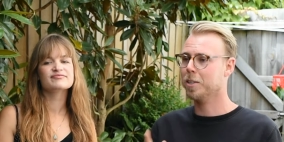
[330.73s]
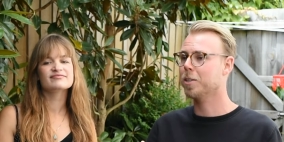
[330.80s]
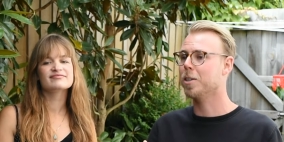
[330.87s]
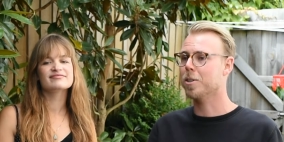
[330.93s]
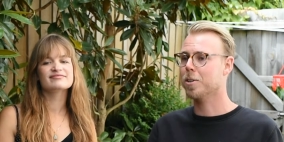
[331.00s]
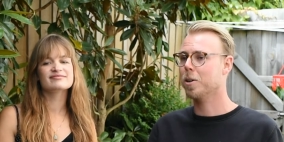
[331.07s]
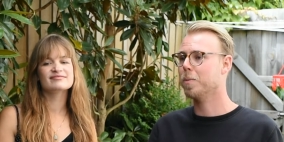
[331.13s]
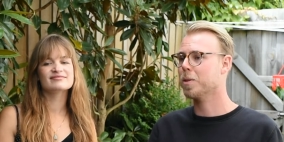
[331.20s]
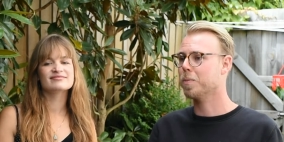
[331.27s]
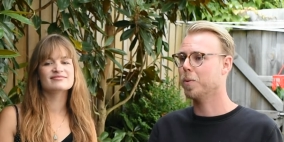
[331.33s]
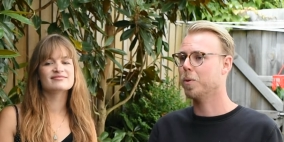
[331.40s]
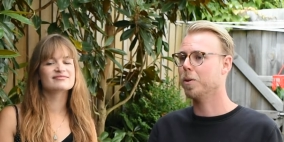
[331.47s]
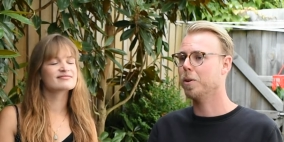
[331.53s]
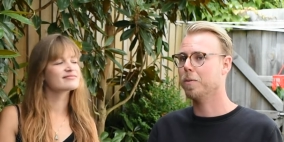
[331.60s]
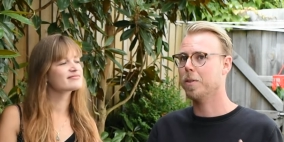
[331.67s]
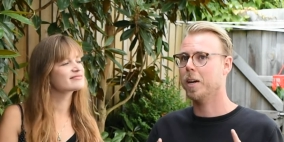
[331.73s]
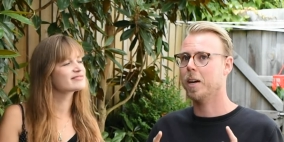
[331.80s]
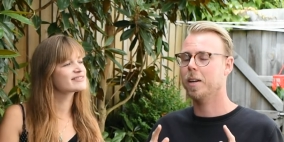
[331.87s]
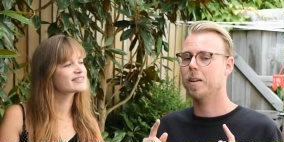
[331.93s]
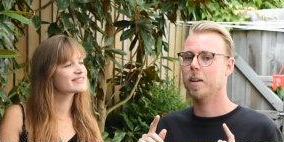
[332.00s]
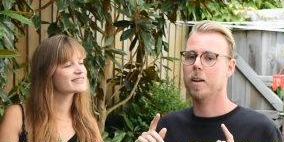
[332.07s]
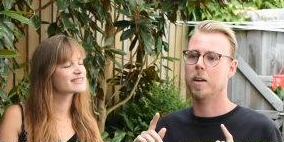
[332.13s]
Speaker 1: gonna see so much more of
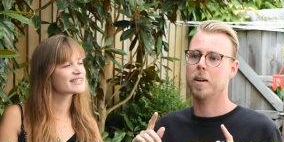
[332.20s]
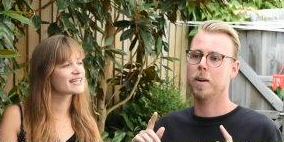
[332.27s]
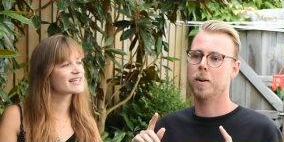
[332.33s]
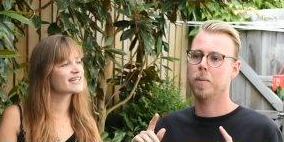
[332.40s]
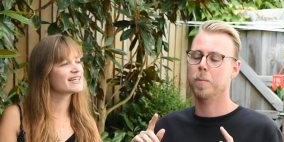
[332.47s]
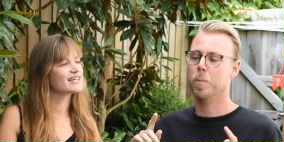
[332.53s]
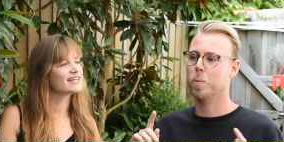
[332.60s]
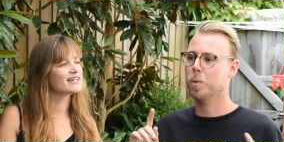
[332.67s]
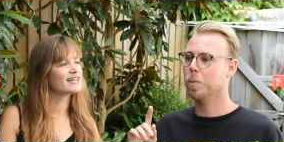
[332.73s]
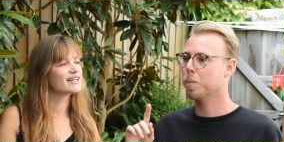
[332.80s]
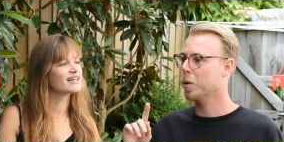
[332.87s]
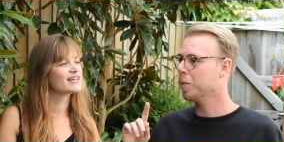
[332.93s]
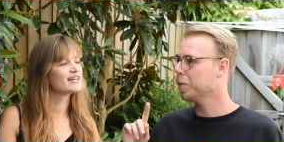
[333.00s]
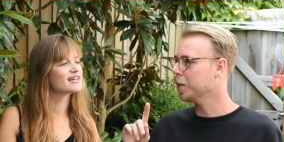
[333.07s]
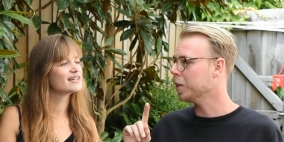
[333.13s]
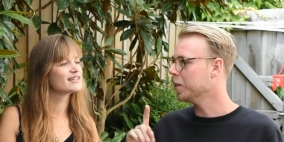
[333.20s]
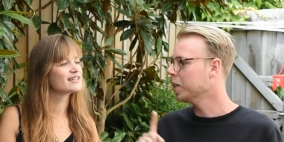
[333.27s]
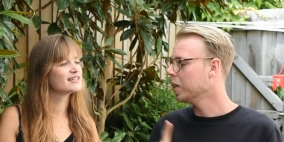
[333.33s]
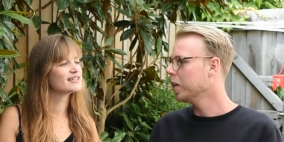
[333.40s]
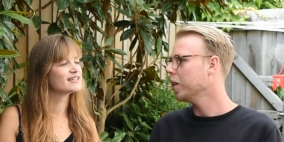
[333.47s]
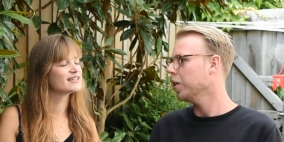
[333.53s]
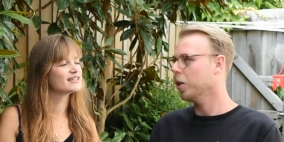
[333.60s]
that. Um, we'll probably
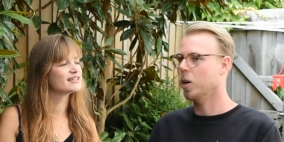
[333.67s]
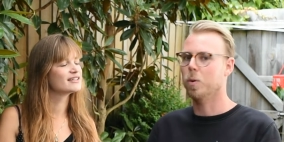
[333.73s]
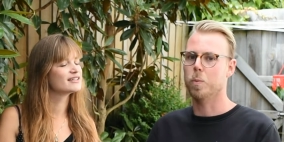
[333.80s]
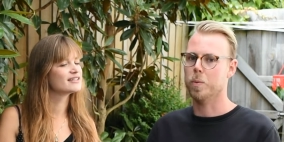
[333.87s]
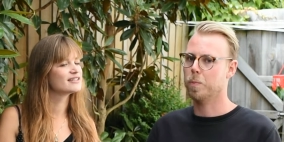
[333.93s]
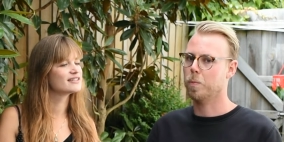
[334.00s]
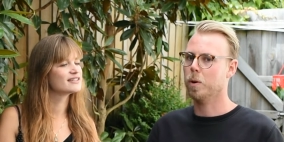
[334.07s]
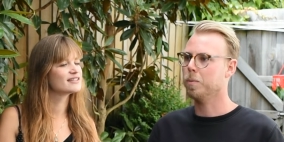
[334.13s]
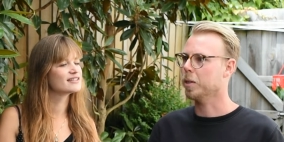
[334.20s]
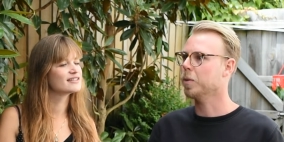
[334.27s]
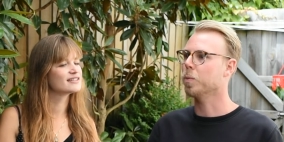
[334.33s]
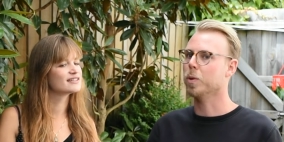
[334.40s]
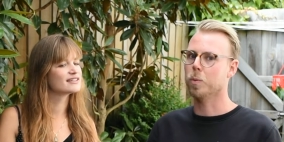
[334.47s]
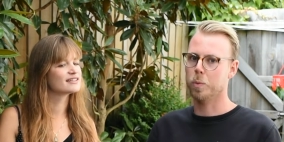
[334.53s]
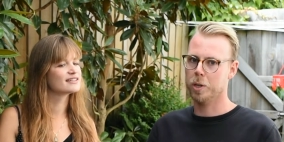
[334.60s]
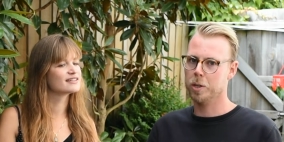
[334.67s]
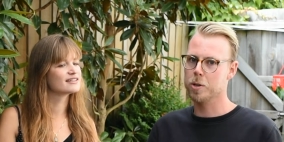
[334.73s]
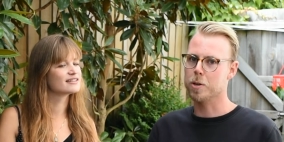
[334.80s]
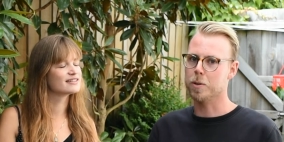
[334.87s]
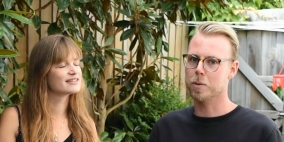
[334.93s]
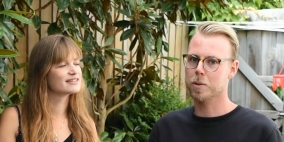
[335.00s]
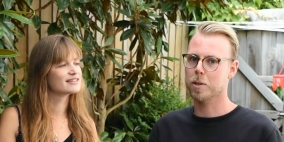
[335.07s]
no, we probably we will
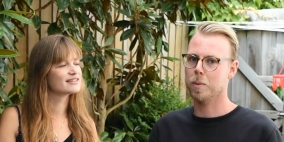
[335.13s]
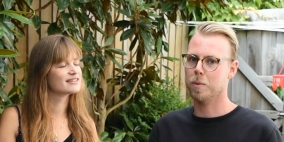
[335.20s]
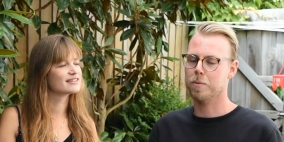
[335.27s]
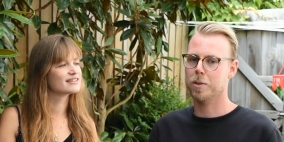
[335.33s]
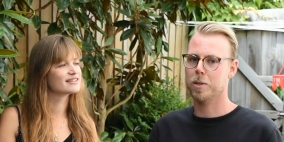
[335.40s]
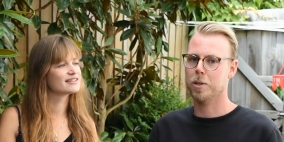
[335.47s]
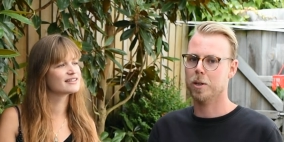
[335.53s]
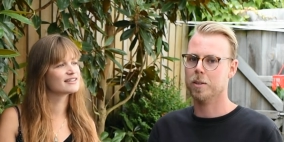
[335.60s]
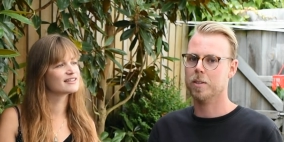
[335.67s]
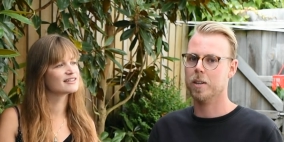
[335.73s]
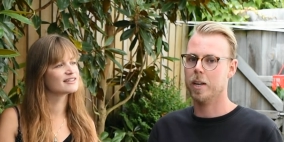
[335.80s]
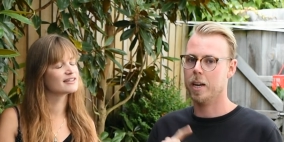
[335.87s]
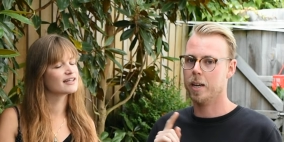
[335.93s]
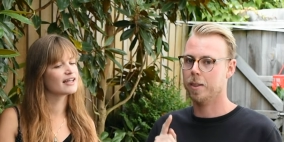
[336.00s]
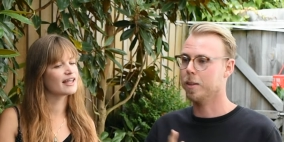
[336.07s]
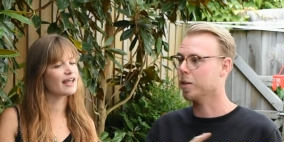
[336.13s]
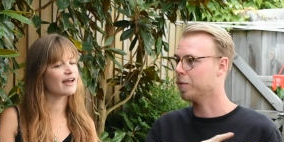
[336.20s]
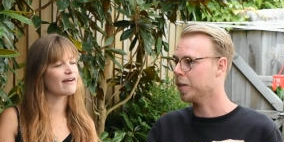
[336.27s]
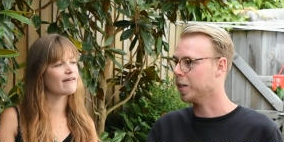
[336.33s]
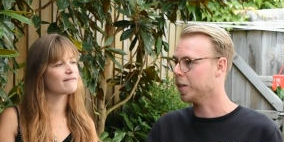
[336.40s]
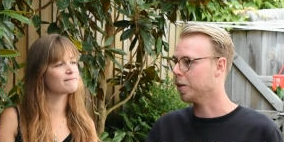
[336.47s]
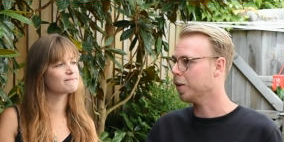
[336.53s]
use some of the shots in this
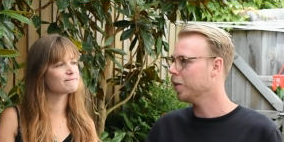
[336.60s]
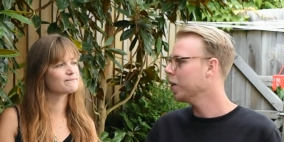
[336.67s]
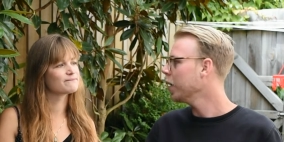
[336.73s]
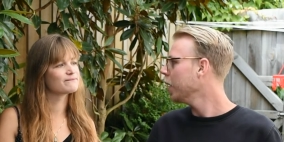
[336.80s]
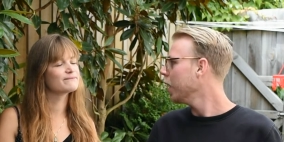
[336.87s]
video.